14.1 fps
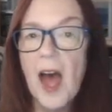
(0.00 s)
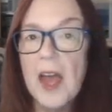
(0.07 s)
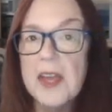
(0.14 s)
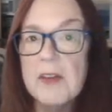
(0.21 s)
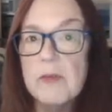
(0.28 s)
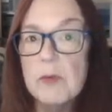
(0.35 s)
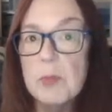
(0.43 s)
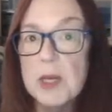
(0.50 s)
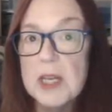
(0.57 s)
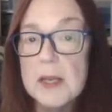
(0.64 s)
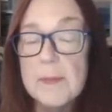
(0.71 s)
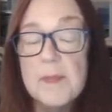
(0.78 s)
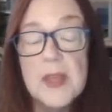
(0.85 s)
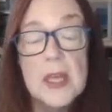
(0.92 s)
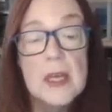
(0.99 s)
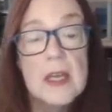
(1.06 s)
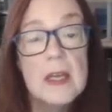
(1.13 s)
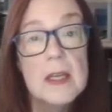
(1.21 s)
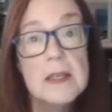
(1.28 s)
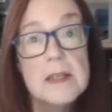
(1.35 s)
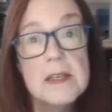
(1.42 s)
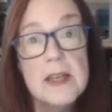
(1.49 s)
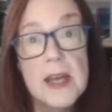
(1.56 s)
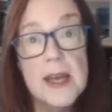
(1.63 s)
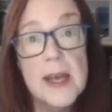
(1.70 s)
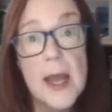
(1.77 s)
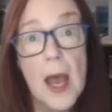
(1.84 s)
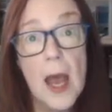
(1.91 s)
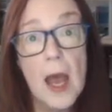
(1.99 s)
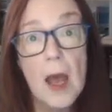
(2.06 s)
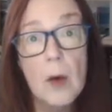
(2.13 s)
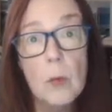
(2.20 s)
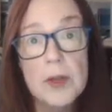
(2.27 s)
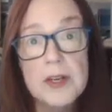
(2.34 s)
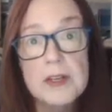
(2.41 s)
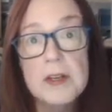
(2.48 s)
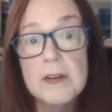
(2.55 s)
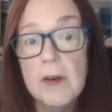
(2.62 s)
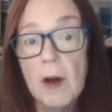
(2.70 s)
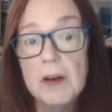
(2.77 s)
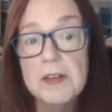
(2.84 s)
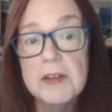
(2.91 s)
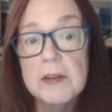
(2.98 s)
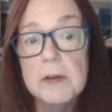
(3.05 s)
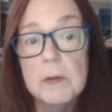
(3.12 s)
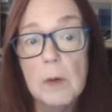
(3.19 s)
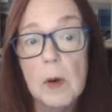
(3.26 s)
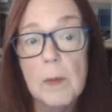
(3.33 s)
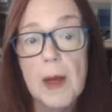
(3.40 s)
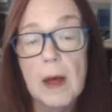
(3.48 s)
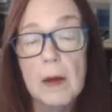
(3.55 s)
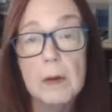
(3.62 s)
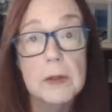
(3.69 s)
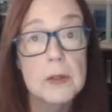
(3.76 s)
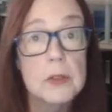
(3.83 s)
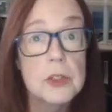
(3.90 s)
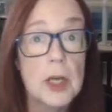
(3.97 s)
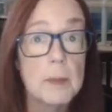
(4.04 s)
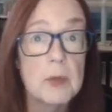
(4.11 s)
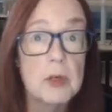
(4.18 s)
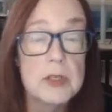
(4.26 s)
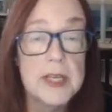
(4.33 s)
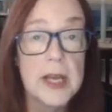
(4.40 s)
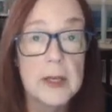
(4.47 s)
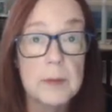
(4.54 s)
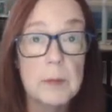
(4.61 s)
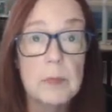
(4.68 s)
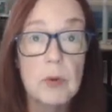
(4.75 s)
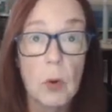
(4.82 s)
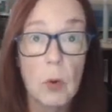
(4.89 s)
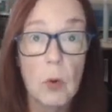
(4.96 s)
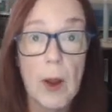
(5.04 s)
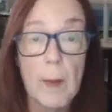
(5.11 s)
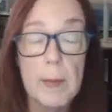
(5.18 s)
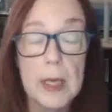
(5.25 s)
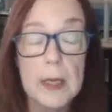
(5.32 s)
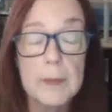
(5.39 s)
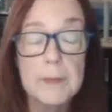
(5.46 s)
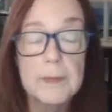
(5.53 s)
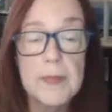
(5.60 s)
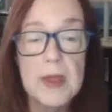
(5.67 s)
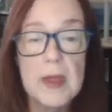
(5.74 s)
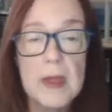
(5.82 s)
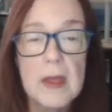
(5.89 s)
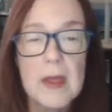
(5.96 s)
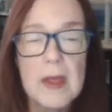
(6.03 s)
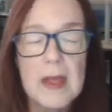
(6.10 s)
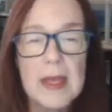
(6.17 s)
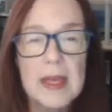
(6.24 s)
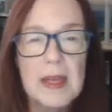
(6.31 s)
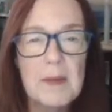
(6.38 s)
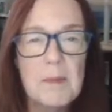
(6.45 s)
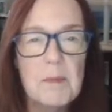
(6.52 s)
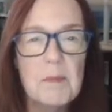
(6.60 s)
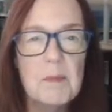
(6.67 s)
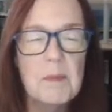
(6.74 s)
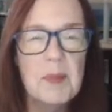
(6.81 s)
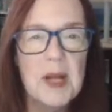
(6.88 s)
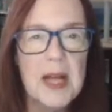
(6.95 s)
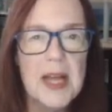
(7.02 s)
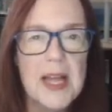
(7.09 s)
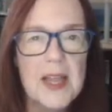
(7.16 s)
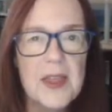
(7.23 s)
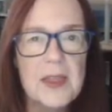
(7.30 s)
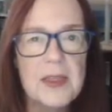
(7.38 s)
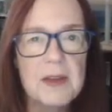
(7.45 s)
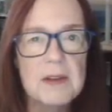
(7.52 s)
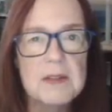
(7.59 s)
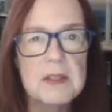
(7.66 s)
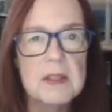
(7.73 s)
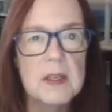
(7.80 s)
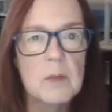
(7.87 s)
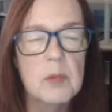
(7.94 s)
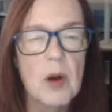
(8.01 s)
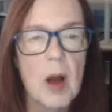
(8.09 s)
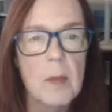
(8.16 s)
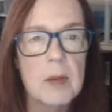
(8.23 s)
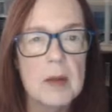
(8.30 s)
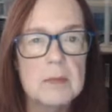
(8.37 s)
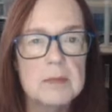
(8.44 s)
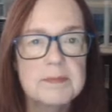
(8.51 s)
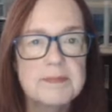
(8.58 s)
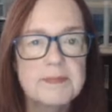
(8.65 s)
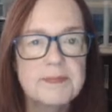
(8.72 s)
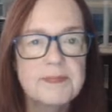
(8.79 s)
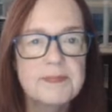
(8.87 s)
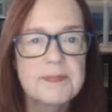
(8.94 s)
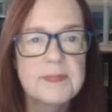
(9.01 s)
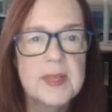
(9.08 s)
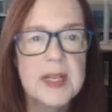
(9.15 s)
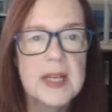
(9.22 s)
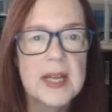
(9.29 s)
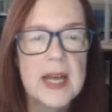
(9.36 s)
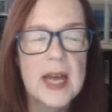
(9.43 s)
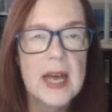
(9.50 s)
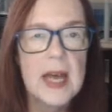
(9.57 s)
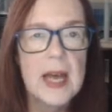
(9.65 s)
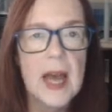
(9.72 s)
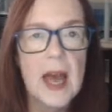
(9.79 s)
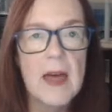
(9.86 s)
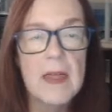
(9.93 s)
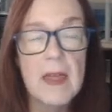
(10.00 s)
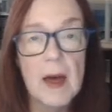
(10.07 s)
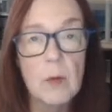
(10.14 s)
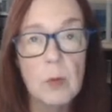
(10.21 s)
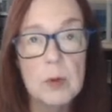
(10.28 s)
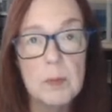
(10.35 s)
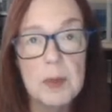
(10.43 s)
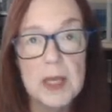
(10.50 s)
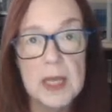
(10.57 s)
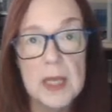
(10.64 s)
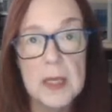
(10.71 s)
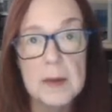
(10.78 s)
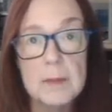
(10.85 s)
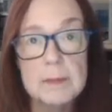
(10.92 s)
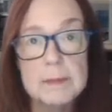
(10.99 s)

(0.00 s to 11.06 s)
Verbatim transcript: Hi, everybody. Today I wanted to talk to you about Chapter 10 Programming. But there's a little problem, and that would be